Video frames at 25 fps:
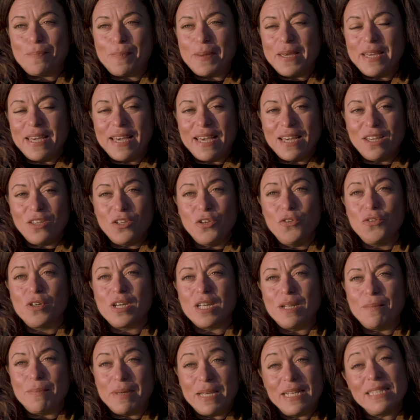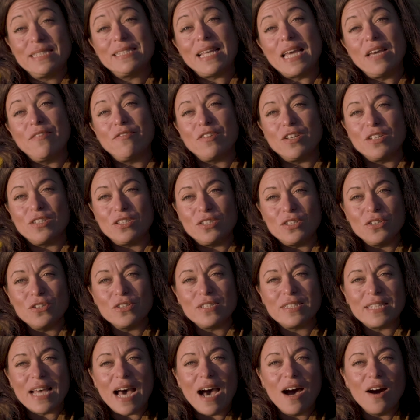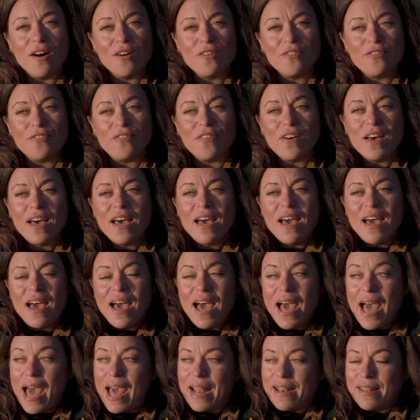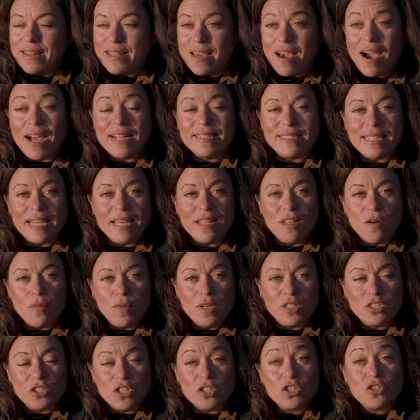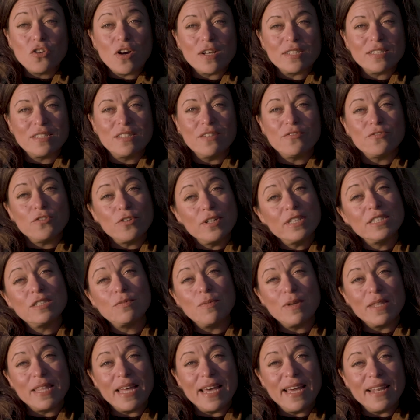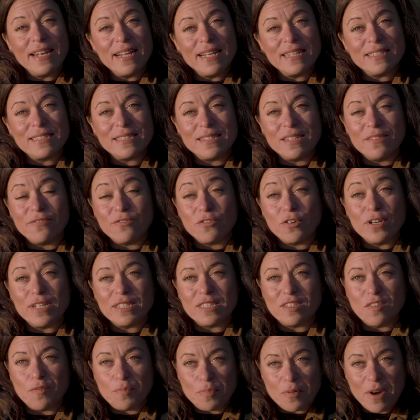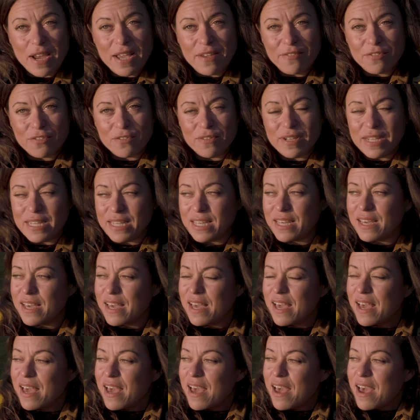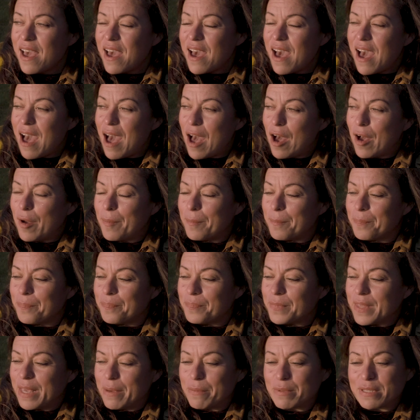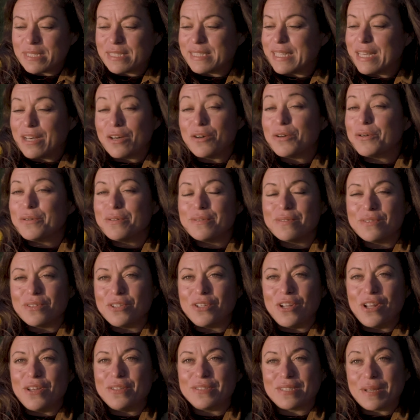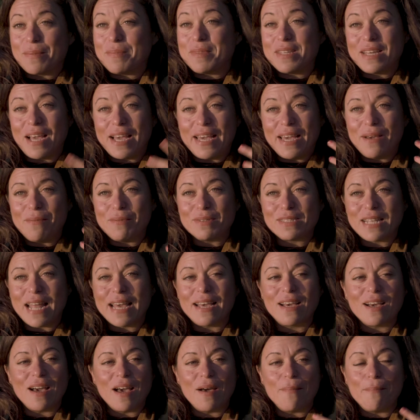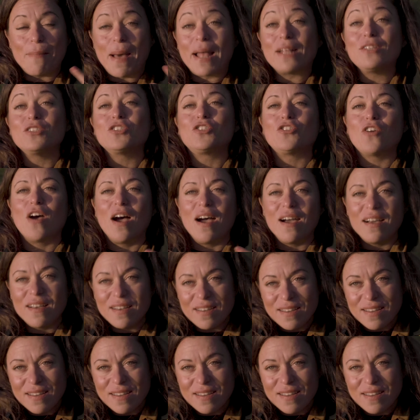being "You can be a saviour to yourself," and the idea that we should trust the voice within. It's the voice of bravery. It was still, you know, something, it was like a mantra.